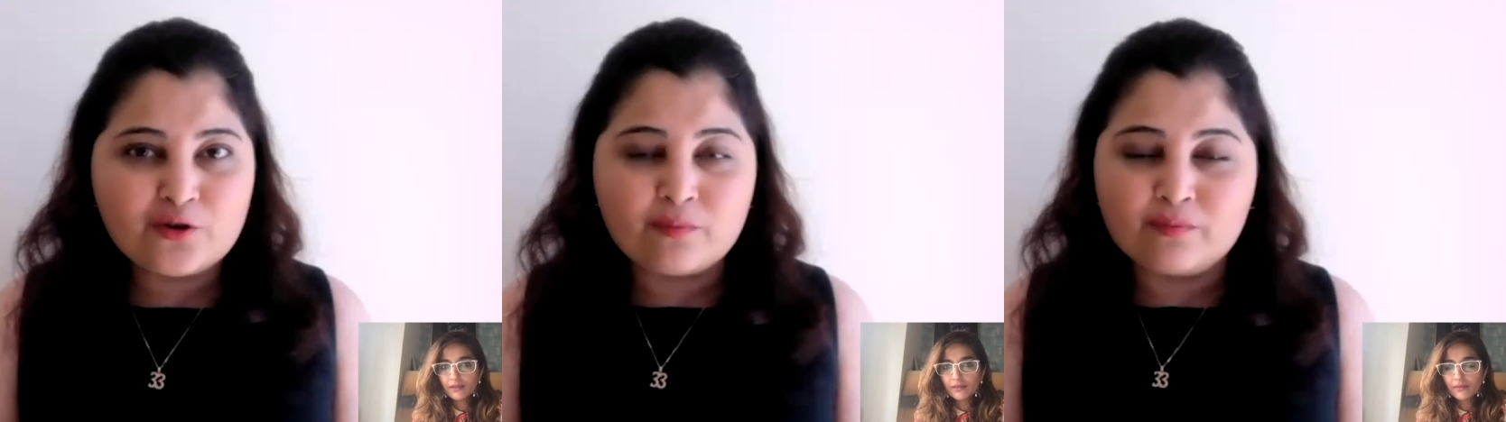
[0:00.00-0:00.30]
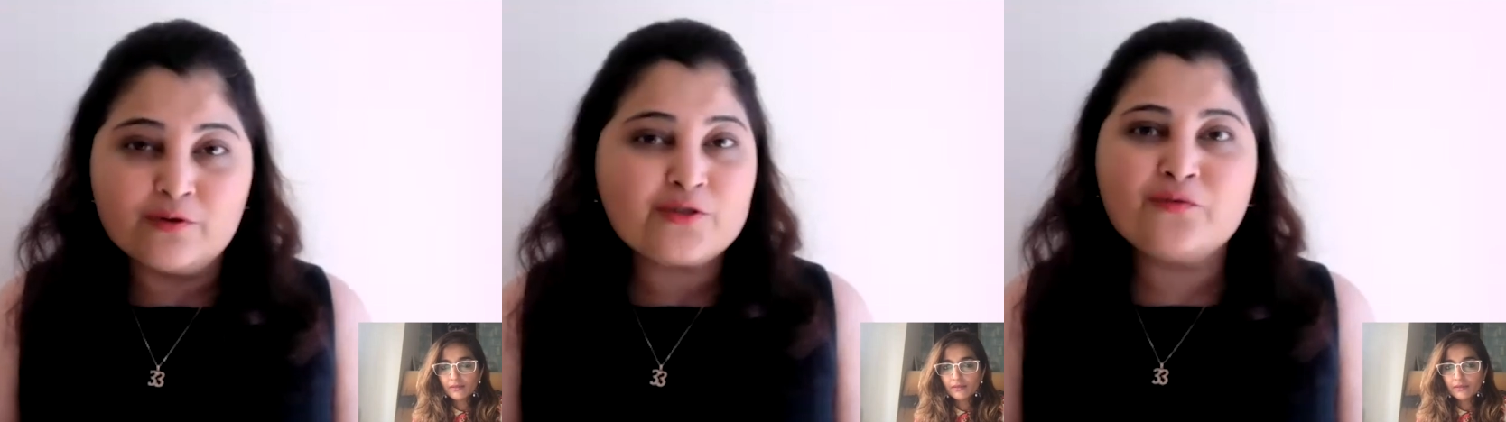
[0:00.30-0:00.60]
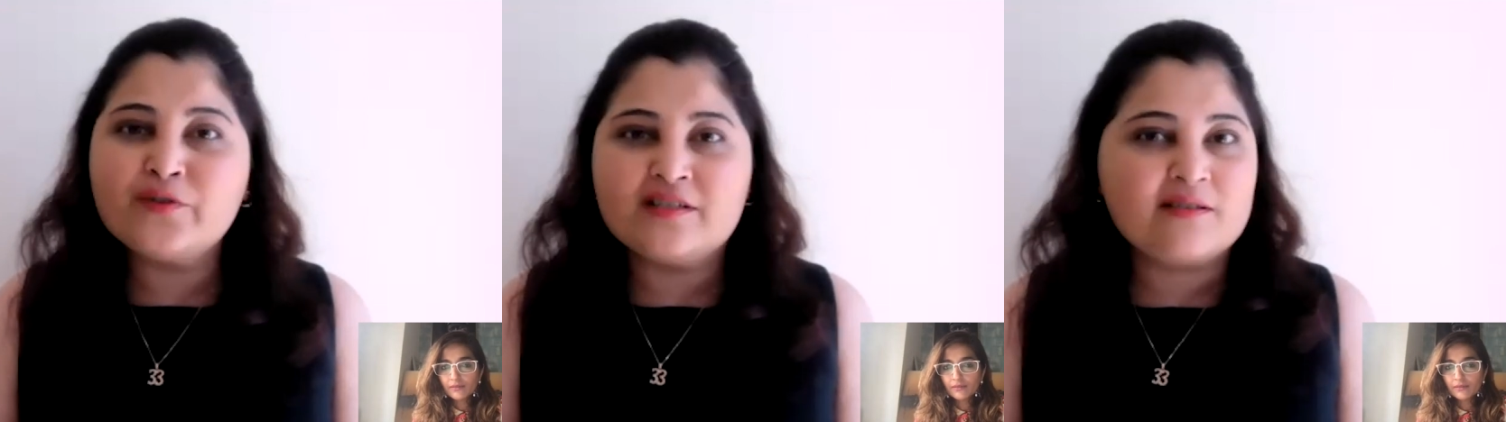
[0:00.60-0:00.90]
Speaker 1: job. Most
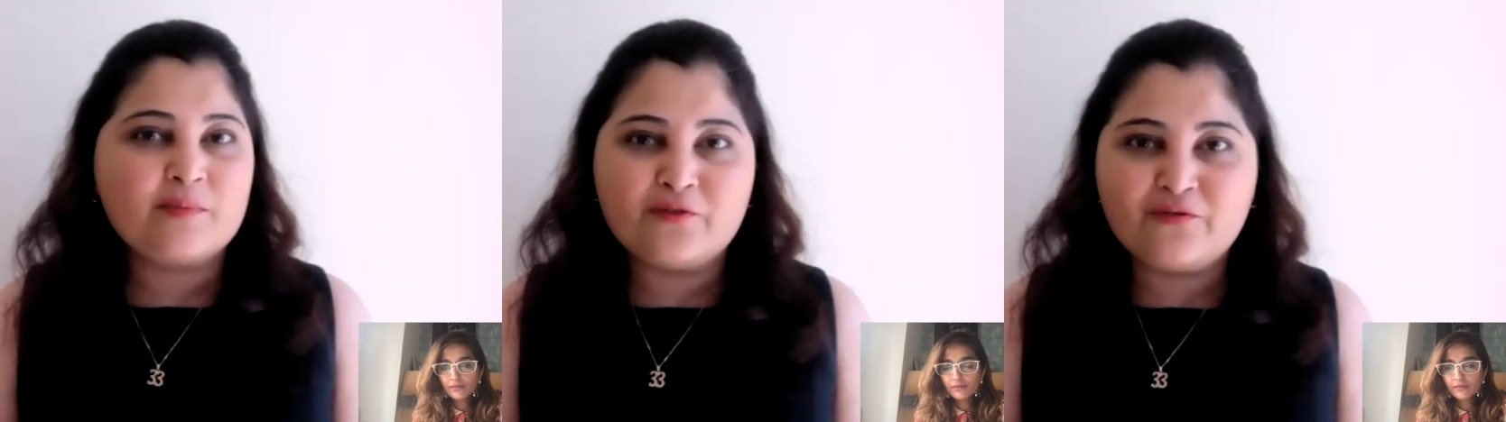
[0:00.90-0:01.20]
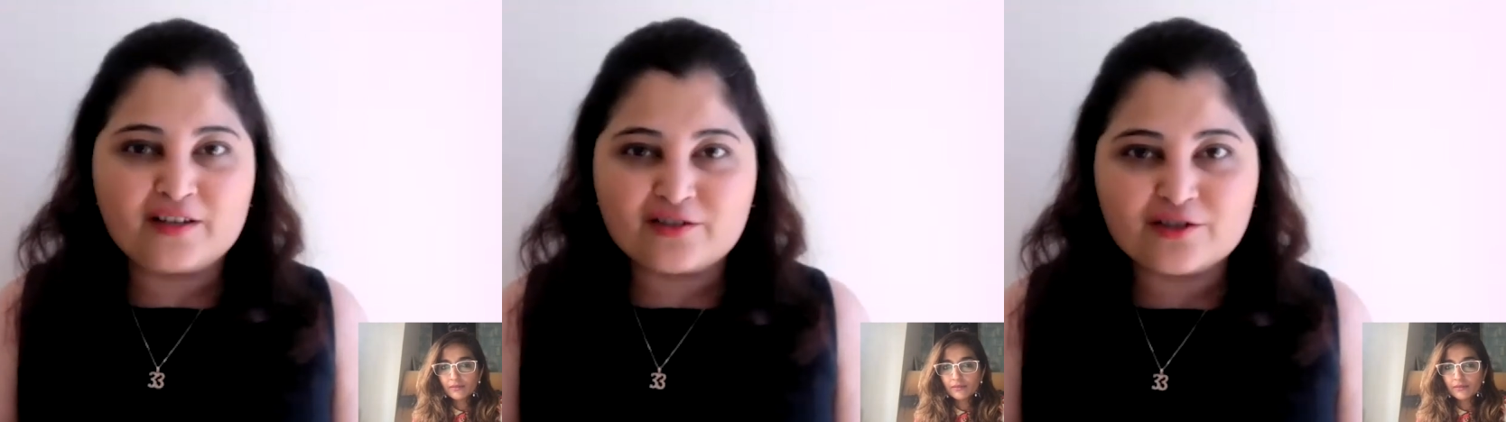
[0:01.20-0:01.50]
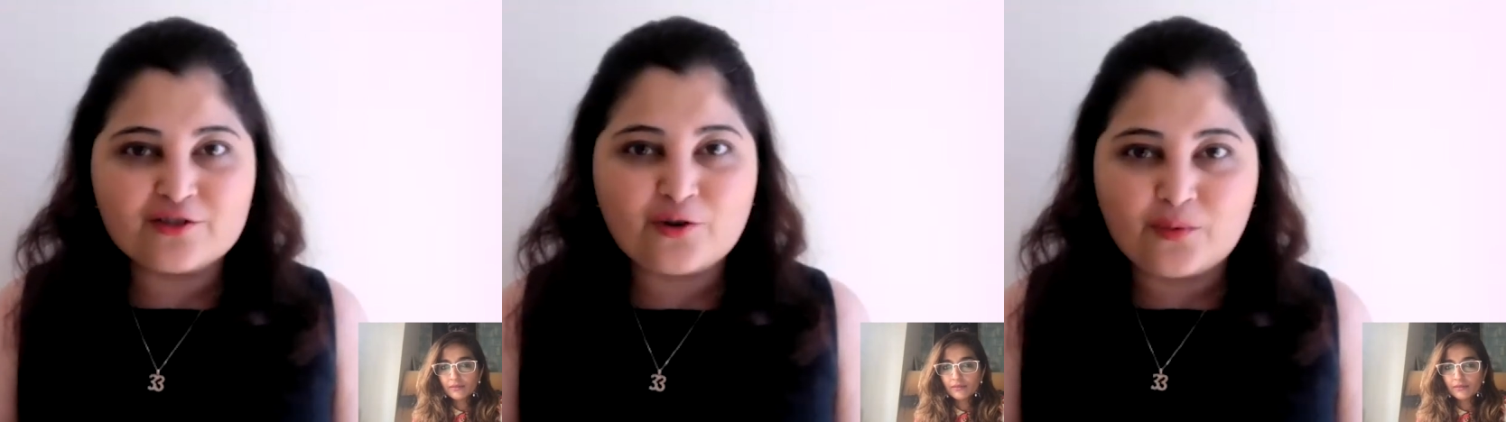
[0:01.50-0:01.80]
of it is a
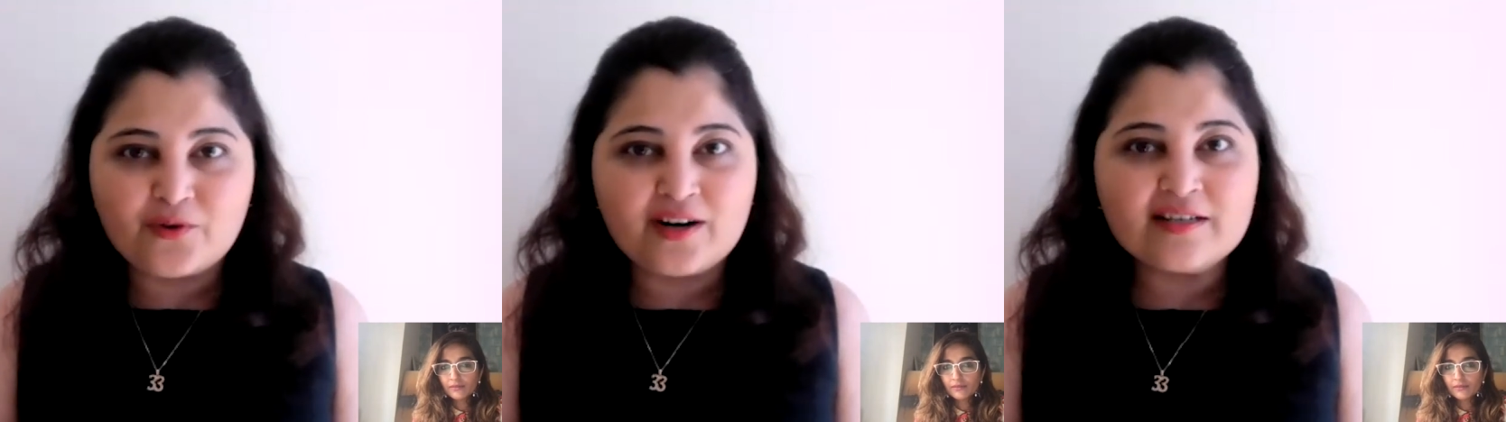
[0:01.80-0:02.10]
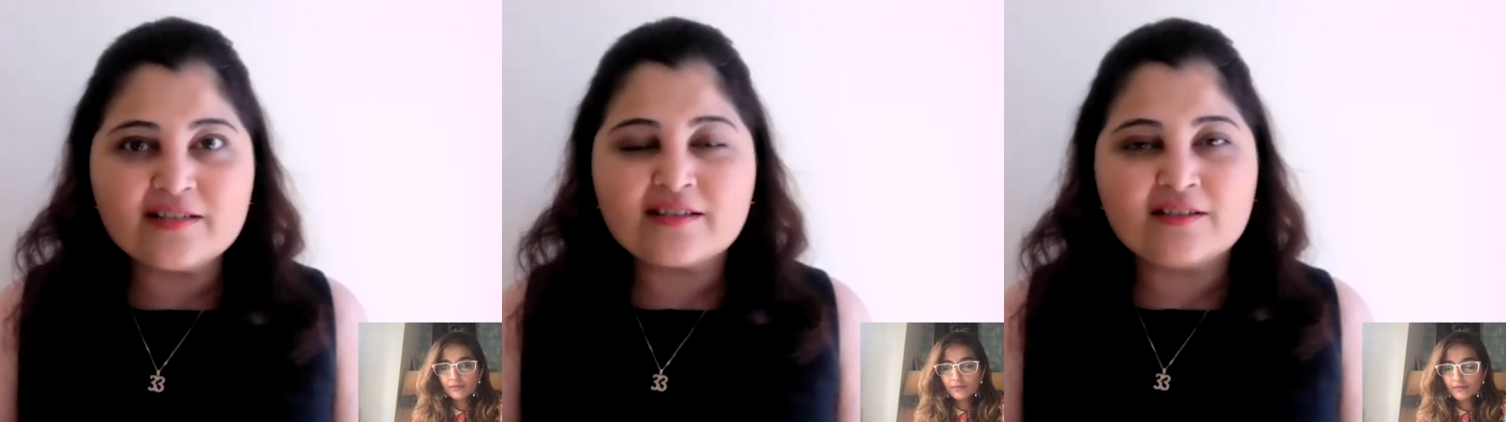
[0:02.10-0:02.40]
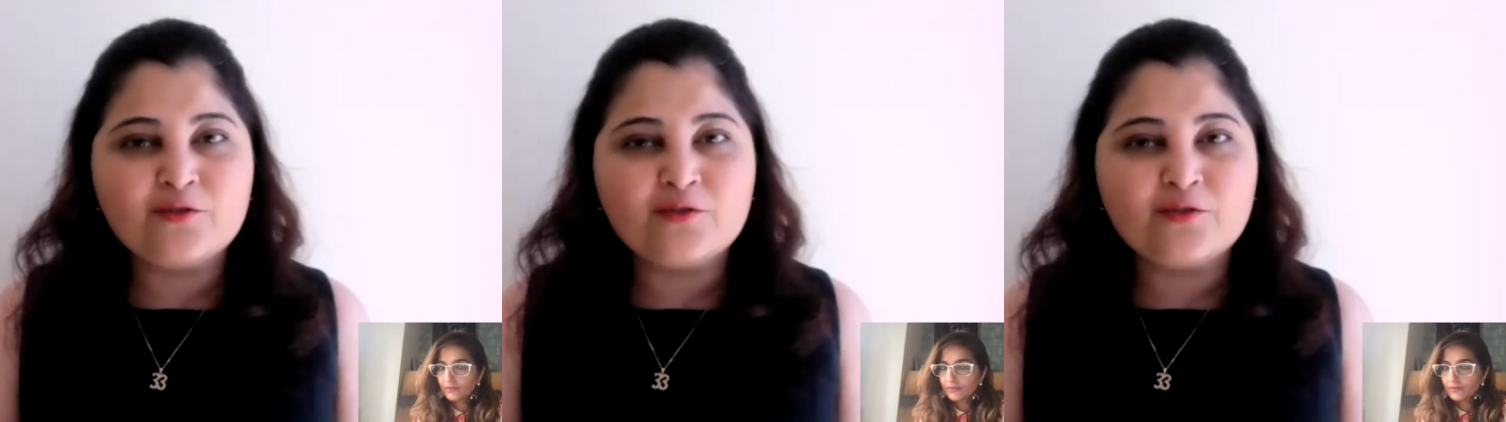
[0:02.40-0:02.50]
professional job, right?